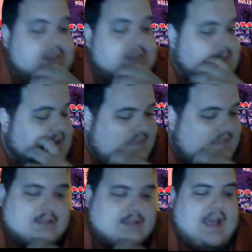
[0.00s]
man, and even in
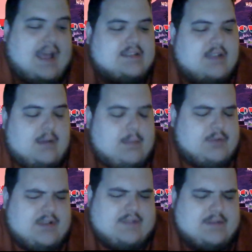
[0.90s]
the past, I'm
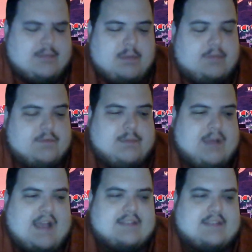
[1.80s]
trying to think of some of the people from the
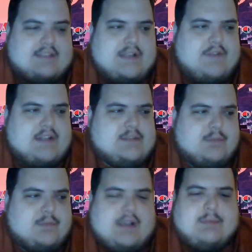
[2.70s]
past. I mean, they've had some
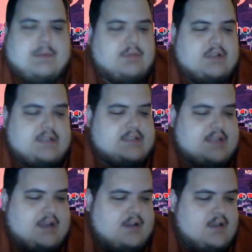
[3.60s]
great people in this.
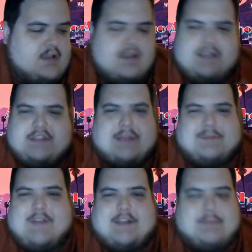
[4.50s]
James
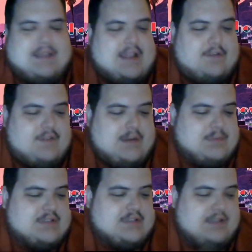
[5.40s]
Vanderbeek had a fun
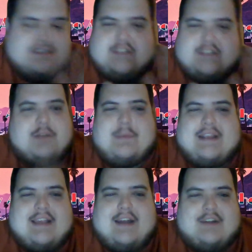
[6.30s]
episode. There's just so
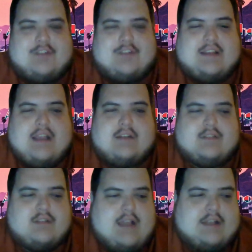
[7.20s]
many great
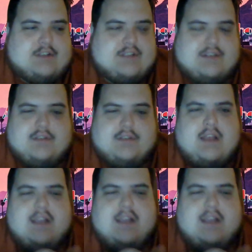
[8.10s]
character actors that
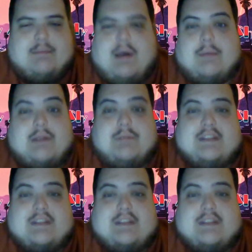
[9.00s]
have popped up in